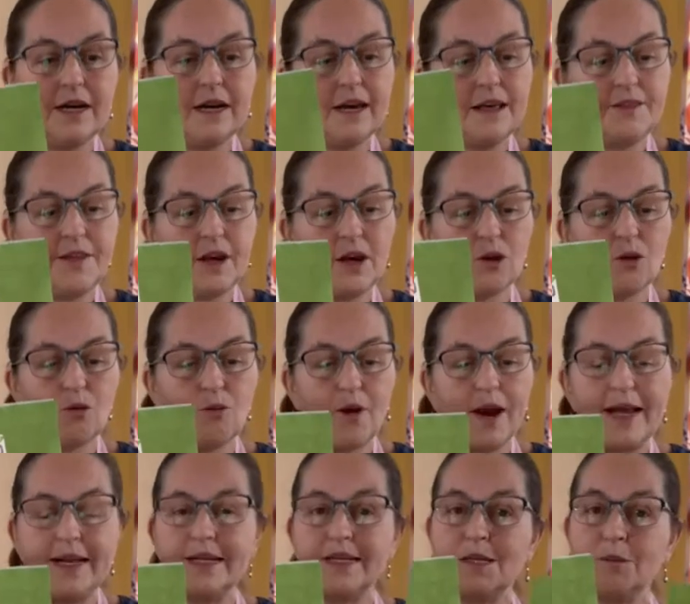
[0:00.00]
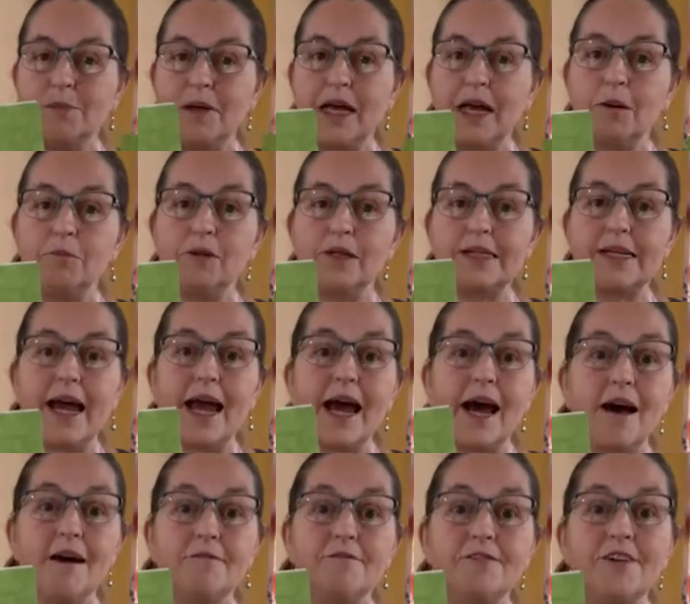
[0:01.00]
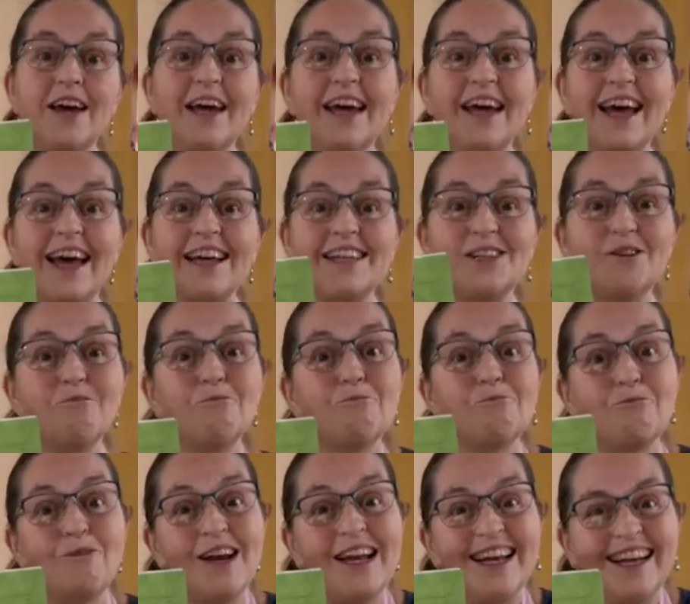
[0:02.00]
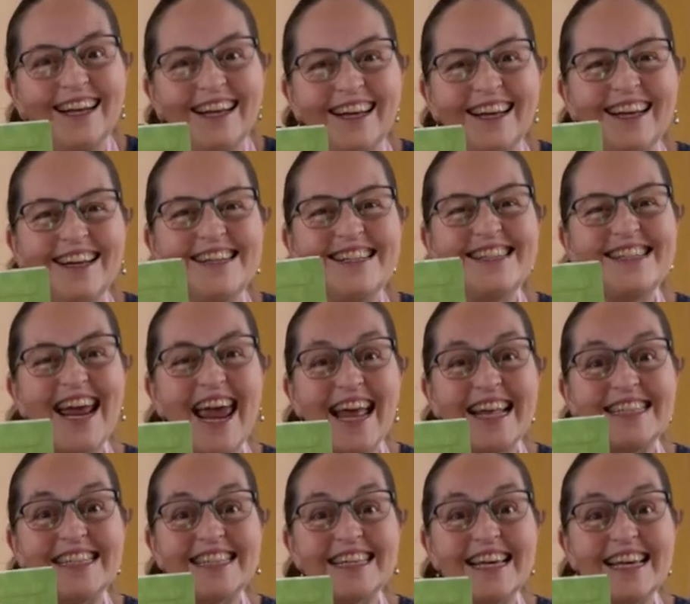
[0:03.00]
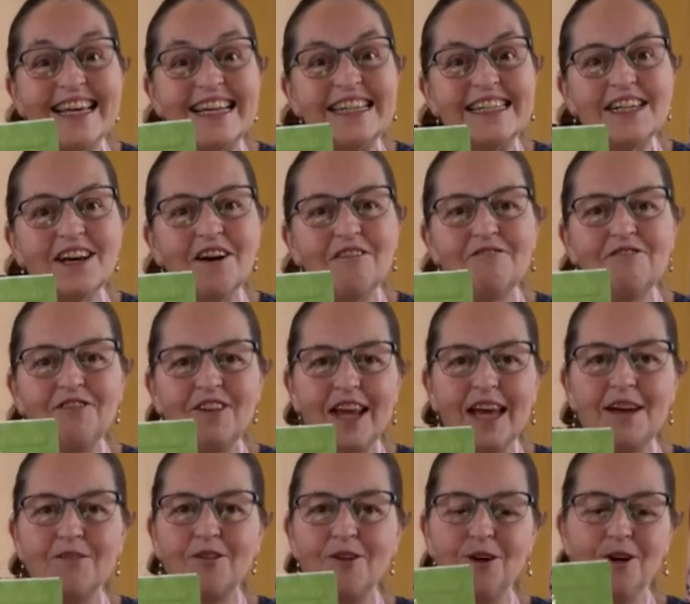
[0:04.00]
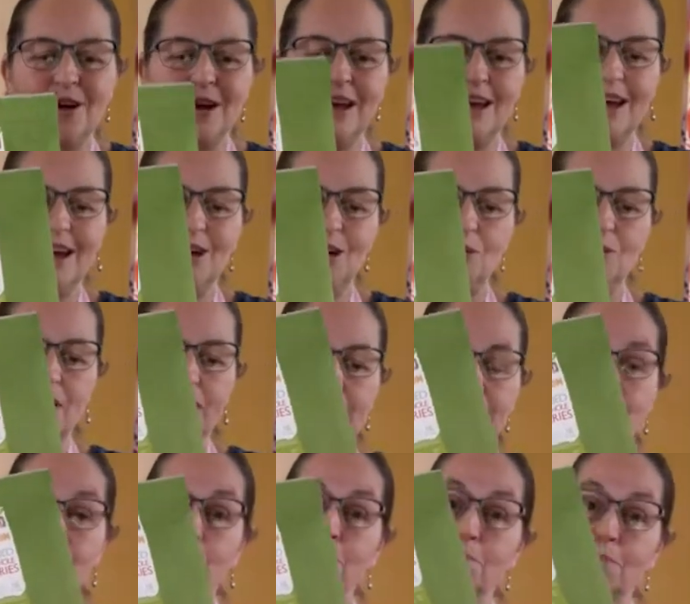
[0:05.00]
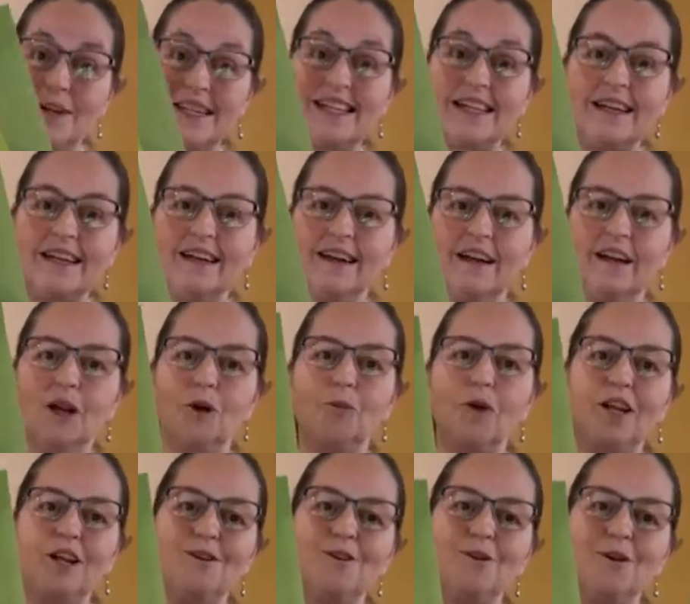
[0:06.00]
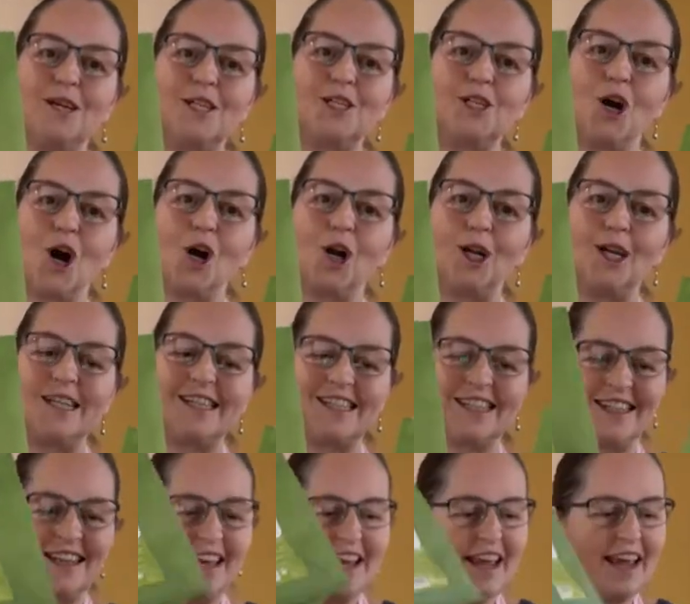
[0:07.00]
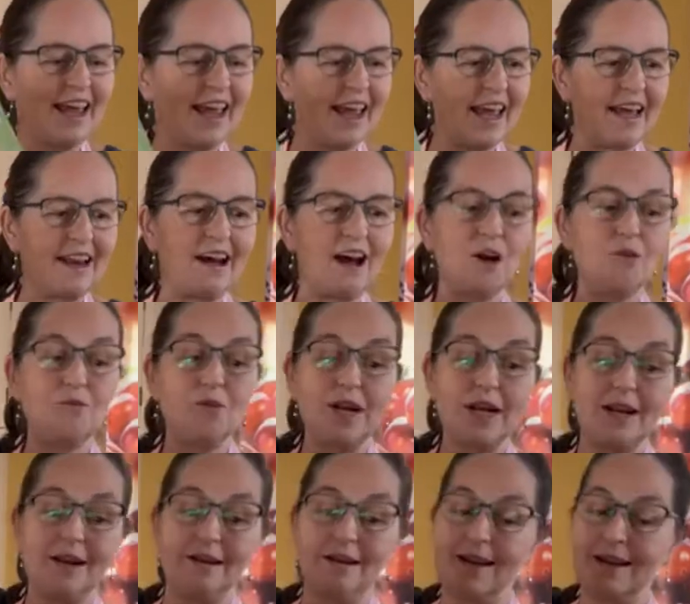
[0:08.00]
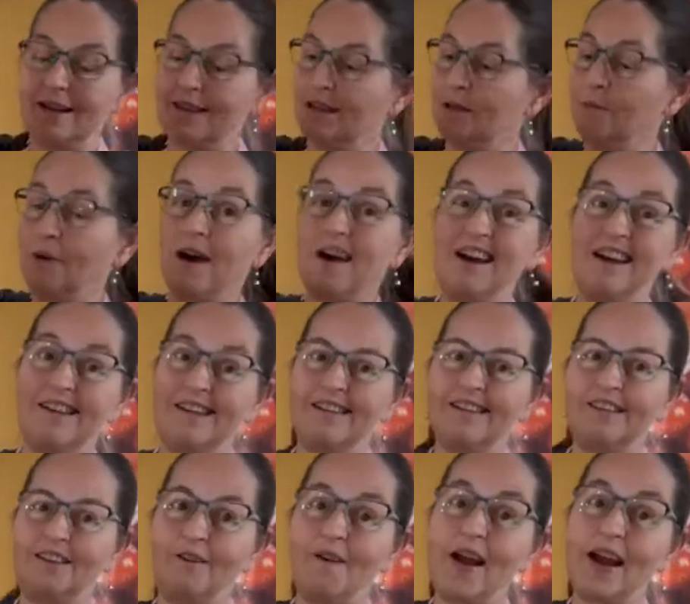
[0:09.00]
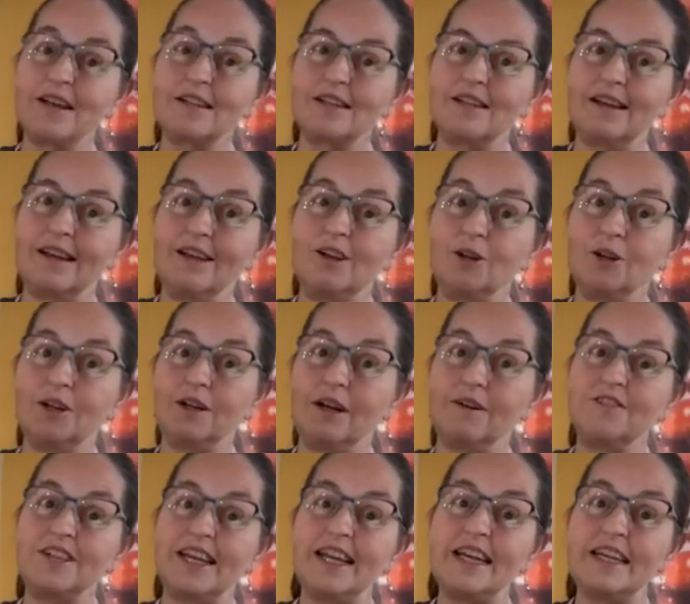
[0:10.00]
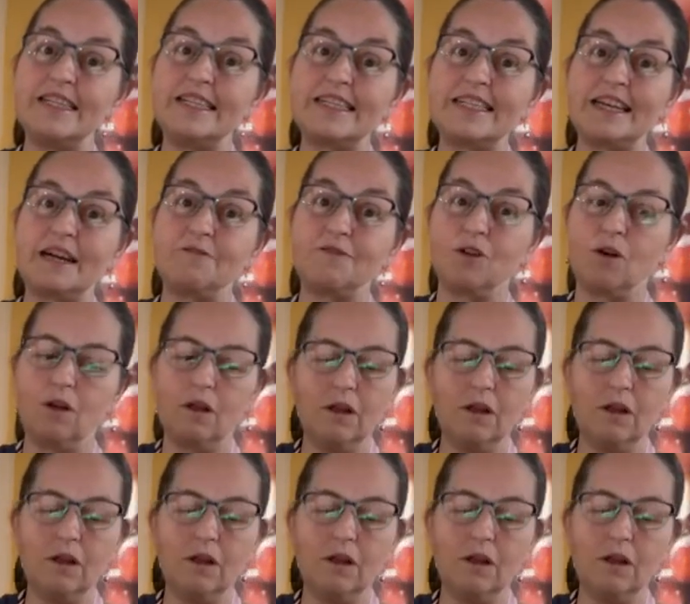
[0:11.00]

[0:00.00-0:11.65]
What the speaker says: They're great to be able to have as a really intense hit of flavor particularly when you're doing chocolates. And I really like them. They're actually good enough to eat several.